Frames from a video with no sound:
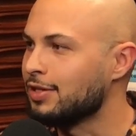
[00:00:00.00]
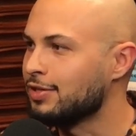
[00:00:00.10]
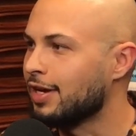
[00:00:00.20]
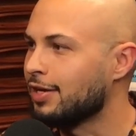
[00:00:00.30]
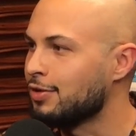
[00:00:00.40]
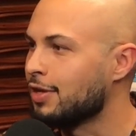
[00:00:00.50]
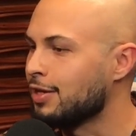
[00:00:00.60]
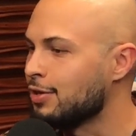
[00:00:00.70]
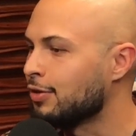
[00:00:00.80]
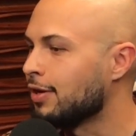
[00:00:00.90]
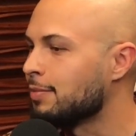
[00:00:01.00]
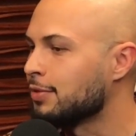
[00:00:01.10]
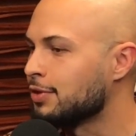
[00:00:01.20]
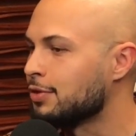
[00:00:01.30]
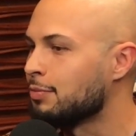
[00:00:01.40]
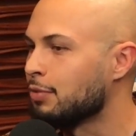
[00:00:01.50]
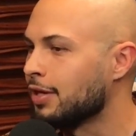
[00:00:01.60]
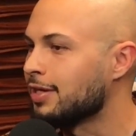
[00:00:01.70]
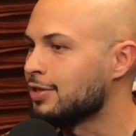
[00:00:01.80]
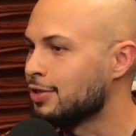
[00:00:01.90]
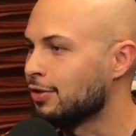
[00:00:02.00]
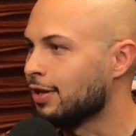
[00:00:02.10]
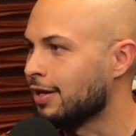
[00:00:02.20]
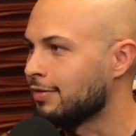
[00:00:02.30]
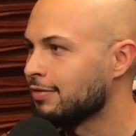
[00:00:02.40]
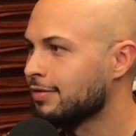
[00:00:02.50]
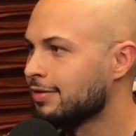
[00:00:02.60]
has taught you that you're able to bring into your life?